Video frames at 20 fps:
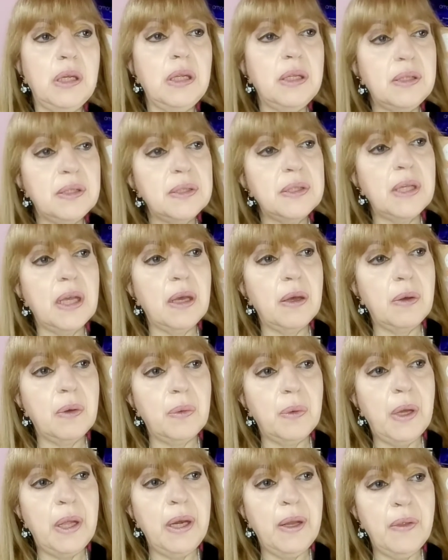It's
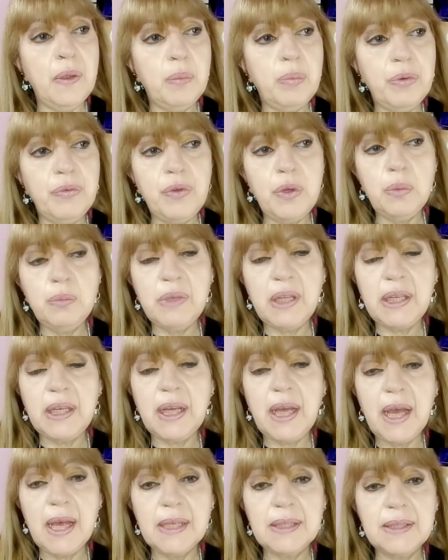another perfume that
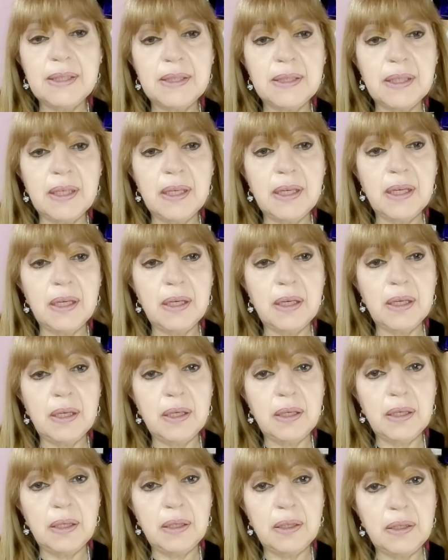has
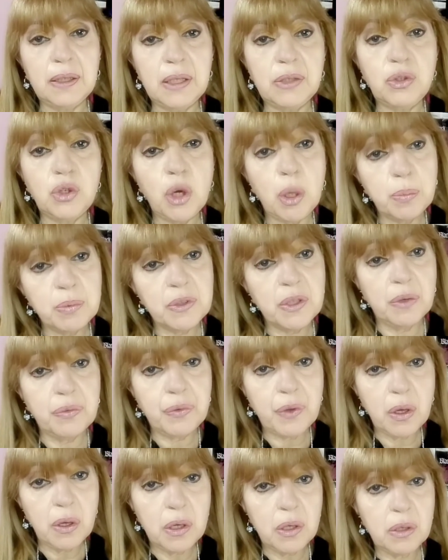the drops
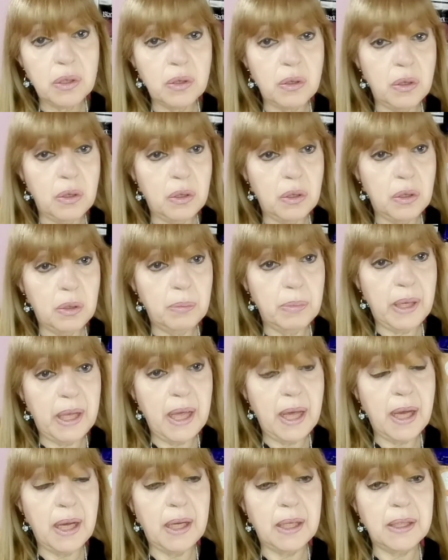of color
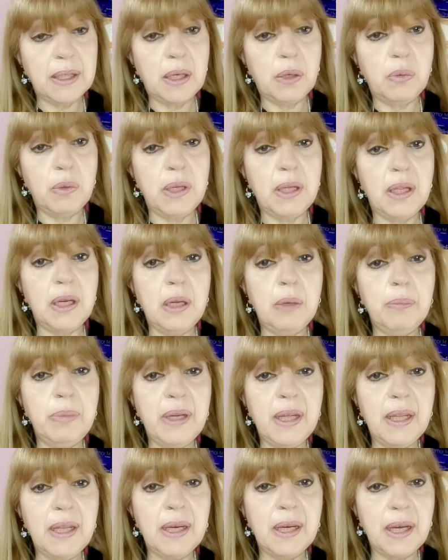by Agatha Ruiz de la
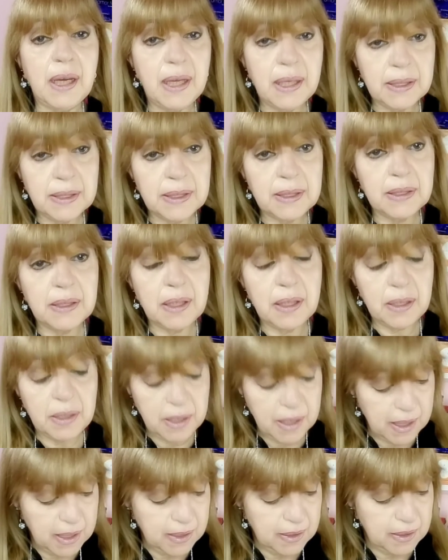Prada has
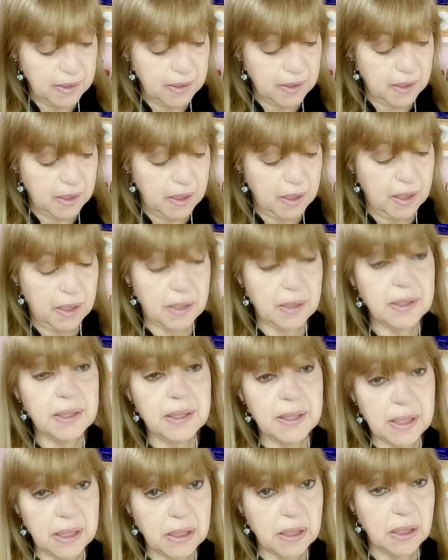this
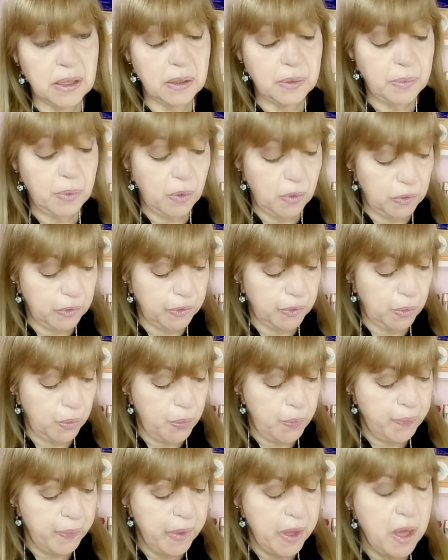cedar also.
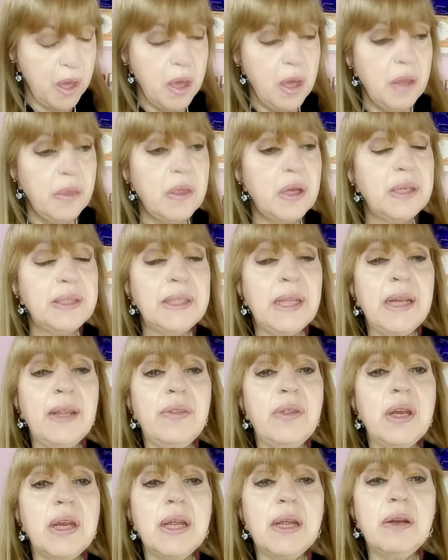There is
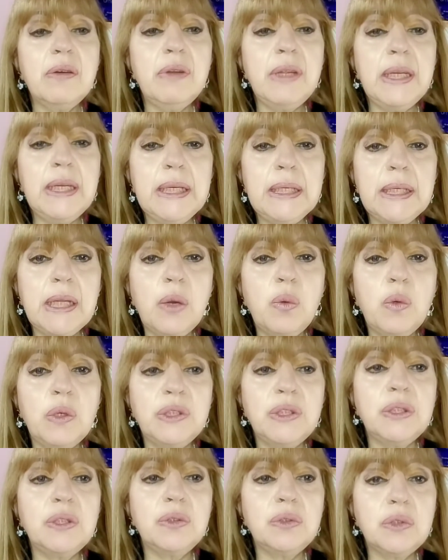another ingredient I
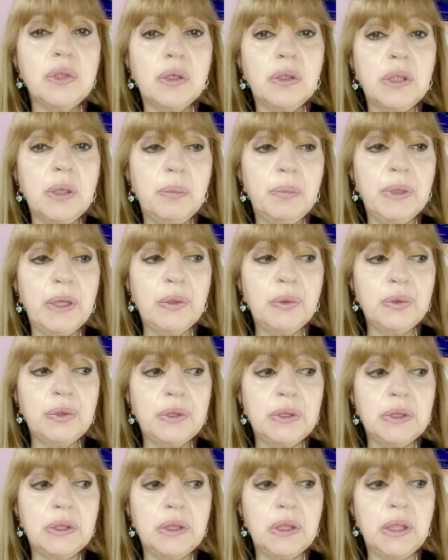wanted to talk
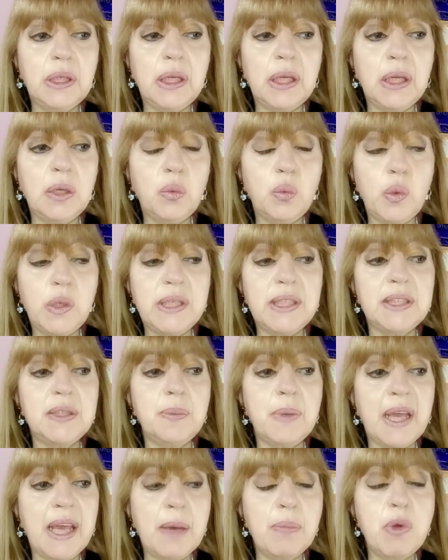about, which is
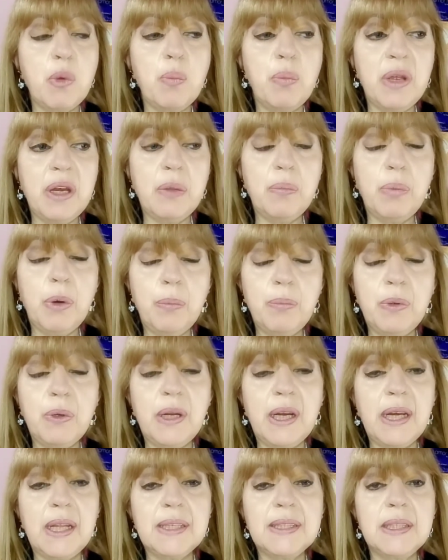becoming very
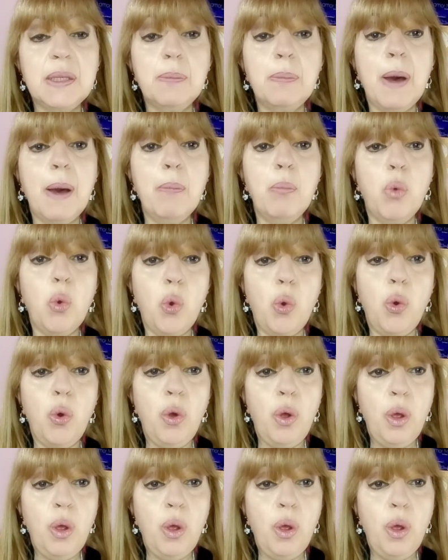popular, is the bamboo.